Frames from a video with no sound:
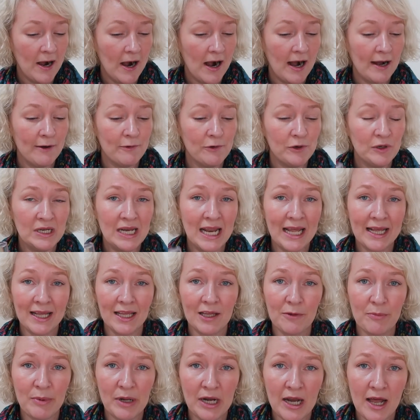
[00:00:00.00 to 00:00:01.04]
I will
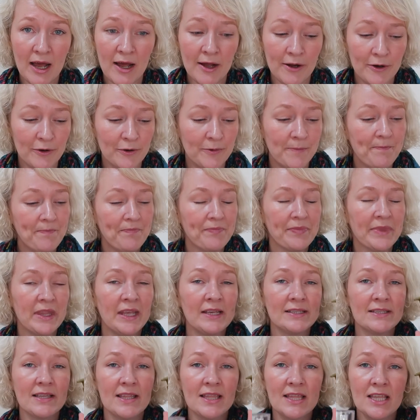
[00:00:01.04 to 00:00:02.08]
link below.
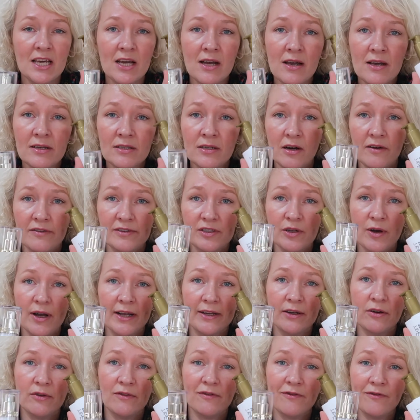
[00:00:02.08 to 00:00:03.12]
It's a third off, so
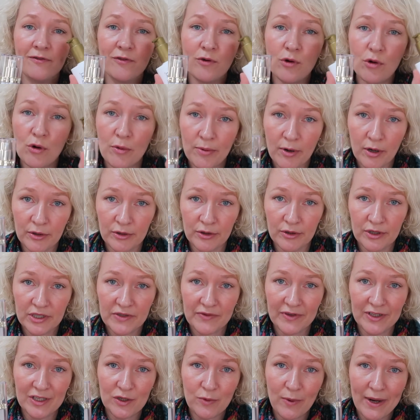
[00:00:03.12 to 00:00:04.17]
I got four
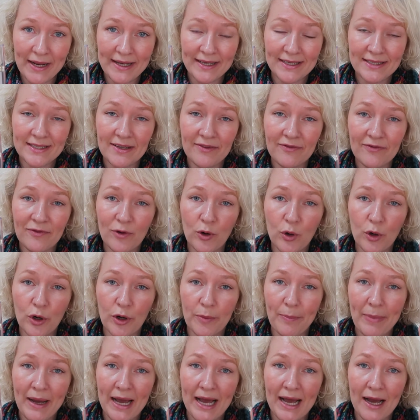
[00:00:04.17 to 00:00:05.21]
products for
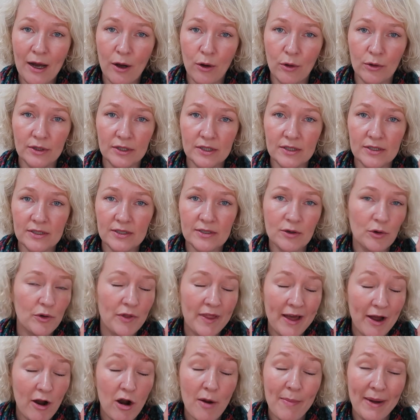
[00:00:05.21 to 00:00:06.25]
£24 or
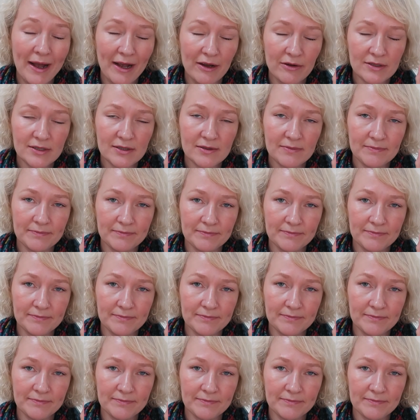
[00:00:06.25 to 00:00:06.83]
thereabouts.